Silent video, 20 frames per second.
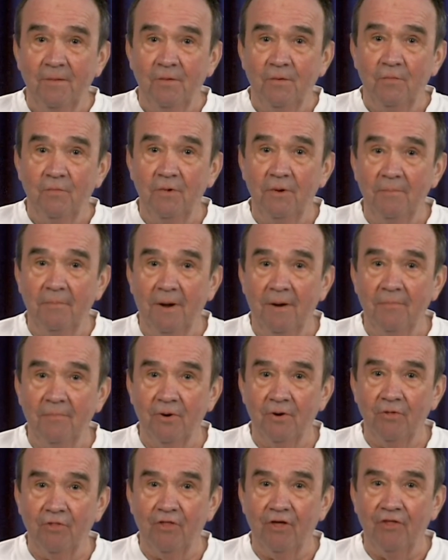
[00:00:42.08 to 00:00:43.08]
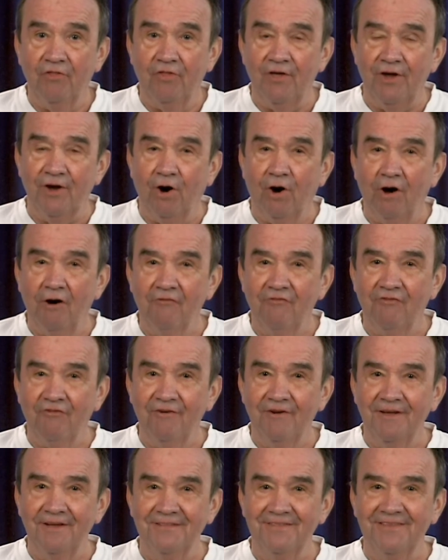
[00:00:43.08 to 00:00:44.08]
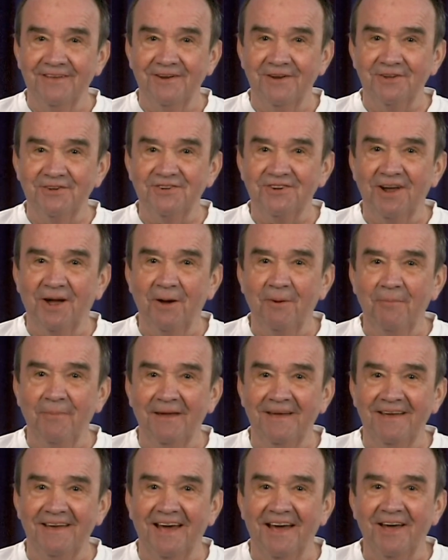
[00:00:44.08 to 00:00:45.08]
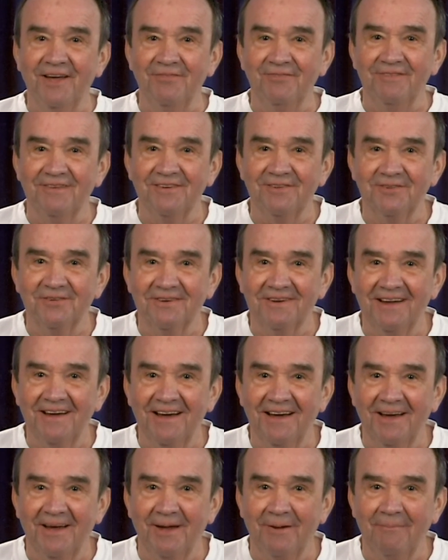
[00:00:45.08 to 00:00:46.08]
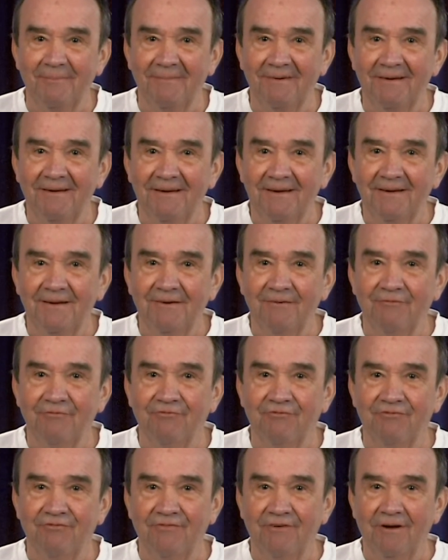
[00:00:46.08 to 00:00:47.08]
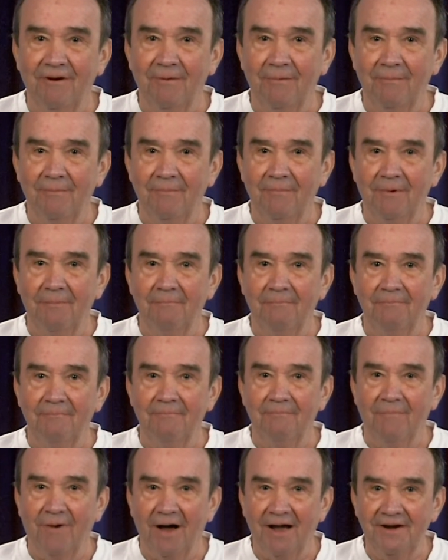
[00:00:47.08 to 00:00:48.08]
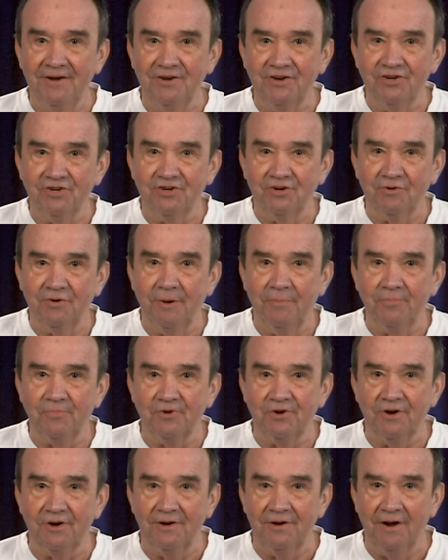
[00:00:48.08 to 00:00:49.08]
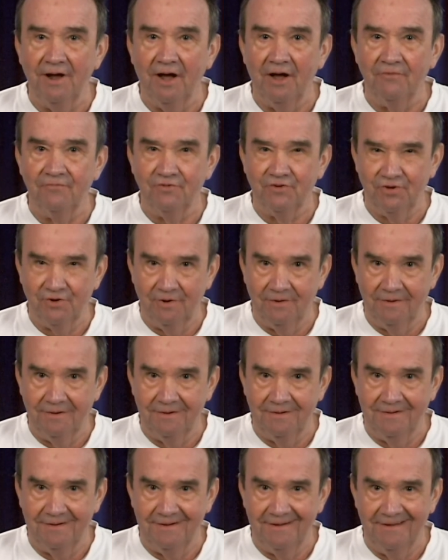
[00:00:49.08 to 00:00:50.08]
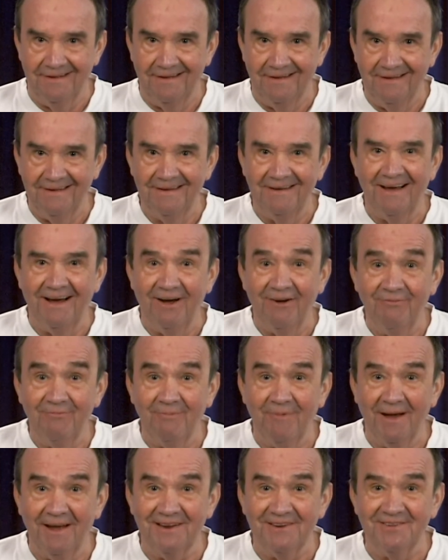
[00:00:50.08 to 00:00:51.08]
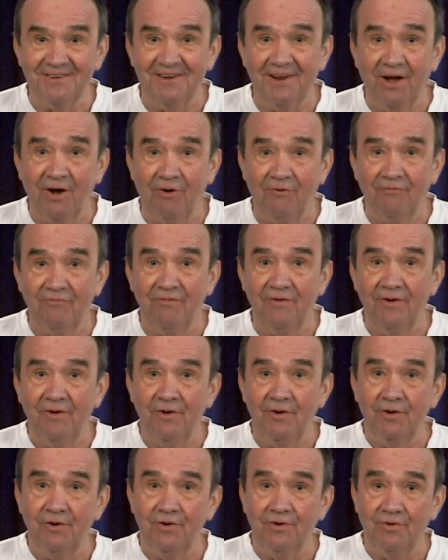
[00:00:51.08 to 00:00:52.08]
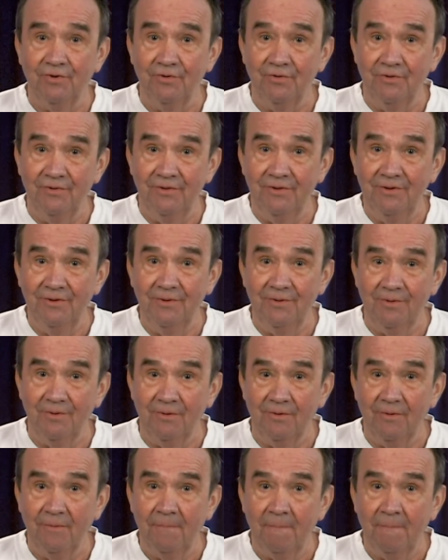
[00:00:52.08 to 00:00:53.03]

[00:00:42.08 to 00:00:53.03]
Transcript: Remember that the offering that is coming at this time from my description of certainty of myself to you